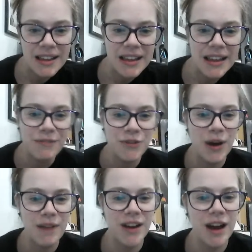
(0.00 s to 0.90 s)
if you
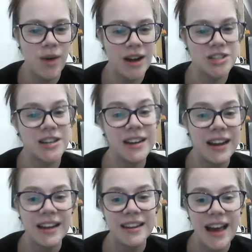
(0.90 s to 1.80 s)
have not watched it
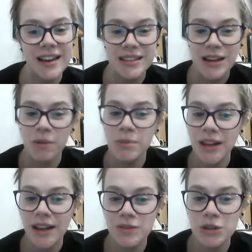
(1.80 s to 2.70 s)
yet, there will be
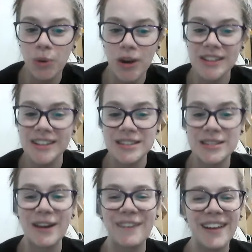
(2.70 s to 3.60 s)
lots of spoilers.
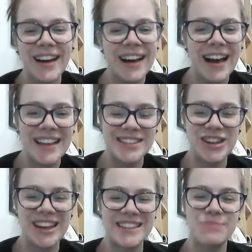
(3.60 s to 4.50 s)
So I
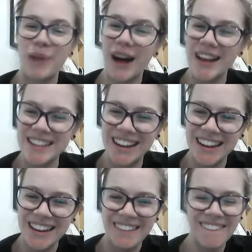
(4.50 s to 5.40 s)
suggest
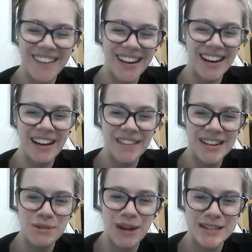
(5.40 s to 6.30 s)
pausing or going
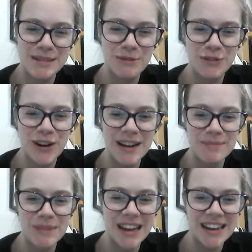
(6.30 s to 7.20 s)
to watch it before I
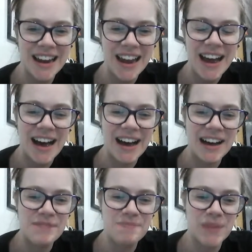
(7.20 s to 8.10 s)
begin,
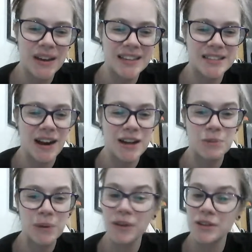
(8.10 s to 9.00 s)
because there are
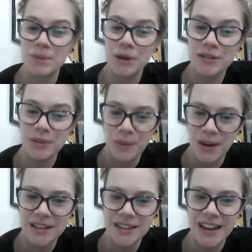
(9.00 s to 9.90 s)
spoilers about
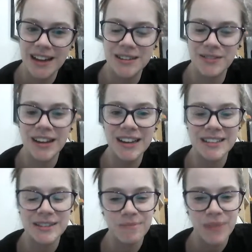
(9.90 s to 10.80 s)
what the activity
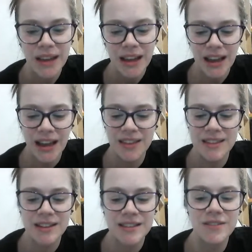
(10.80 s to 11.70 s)
is. And
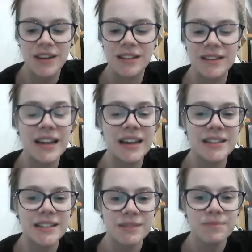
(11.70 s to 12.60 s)
this activity
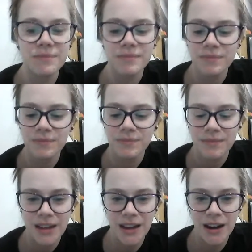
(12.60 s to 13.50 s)
is
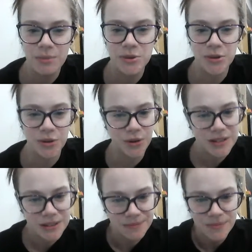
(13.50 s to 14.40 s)
an obstacle
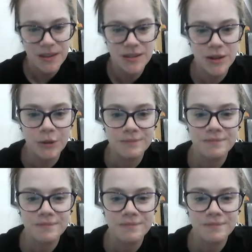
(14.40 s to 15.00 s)
course. So